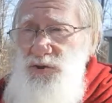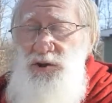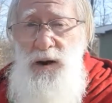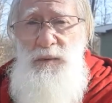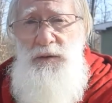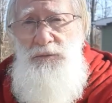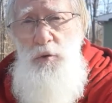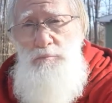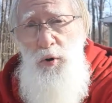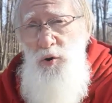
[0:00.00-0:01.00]
are coming
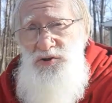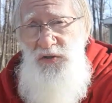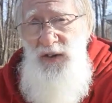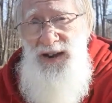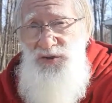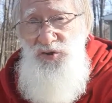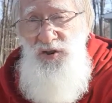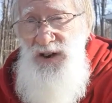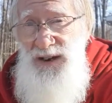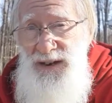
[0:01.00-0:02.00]
through ports of
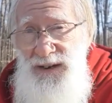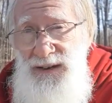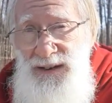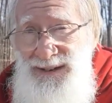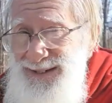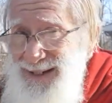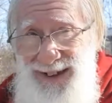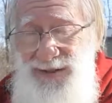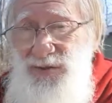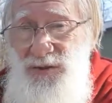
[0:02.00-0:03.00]
entry,
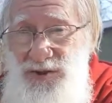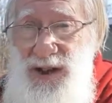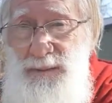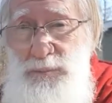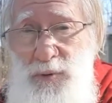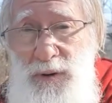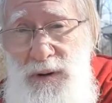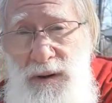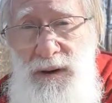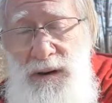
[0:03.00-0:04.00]
not across that
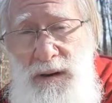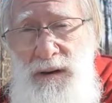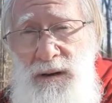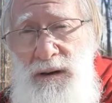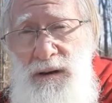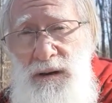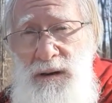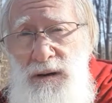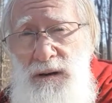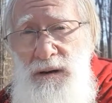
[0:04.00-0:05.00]
border.
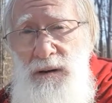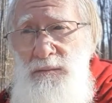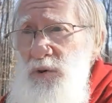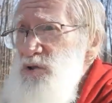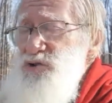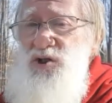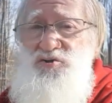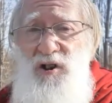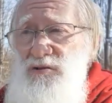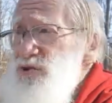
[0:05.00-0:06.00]
Most of the
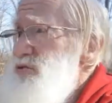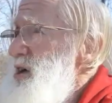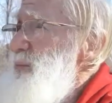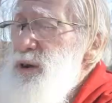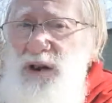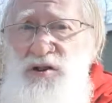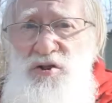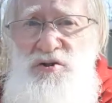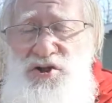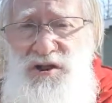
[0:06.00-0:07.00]
drugs are coming in
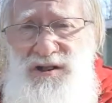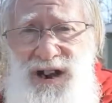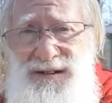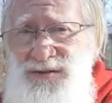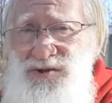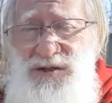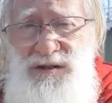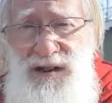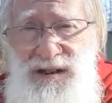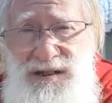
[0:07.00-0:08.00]
huge containers and
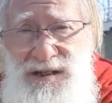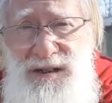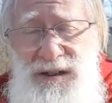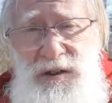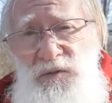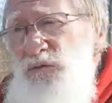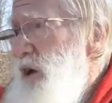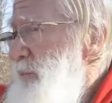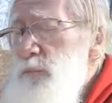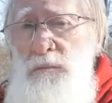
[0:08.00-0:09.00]
things
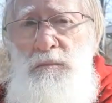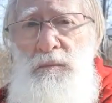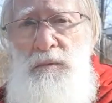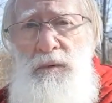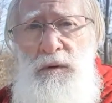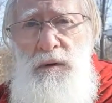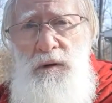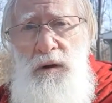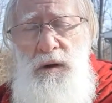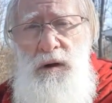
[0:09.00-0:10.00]
from,
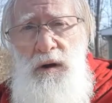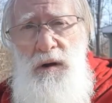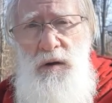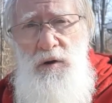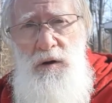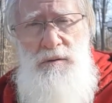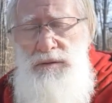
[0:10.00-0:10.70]
okay.